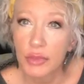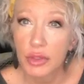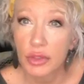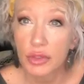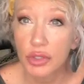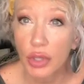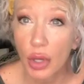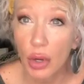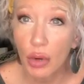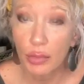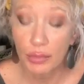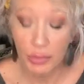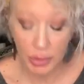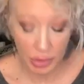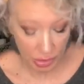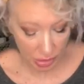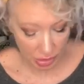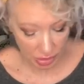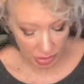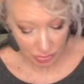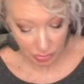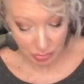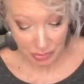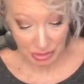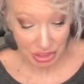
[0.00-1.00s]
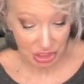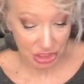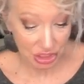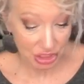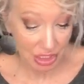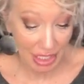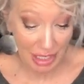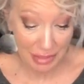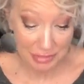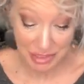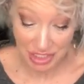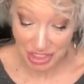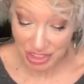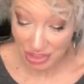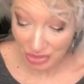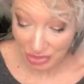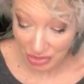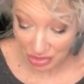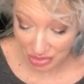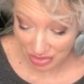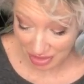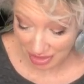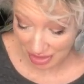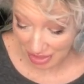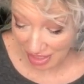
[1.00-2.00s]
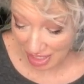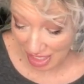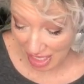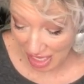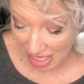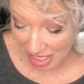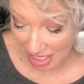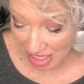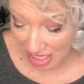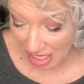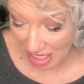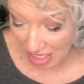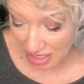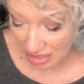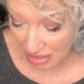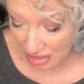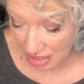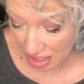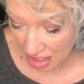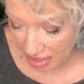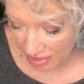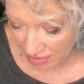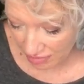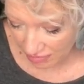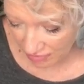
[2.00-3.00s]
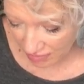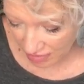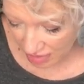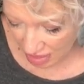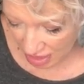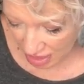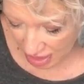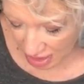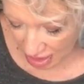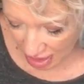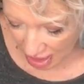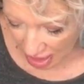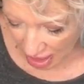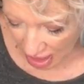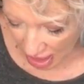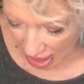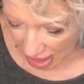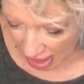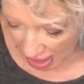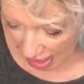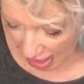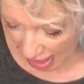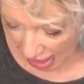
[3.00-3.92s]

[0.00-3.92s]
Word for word: tote purse, which I'm still using and I love. I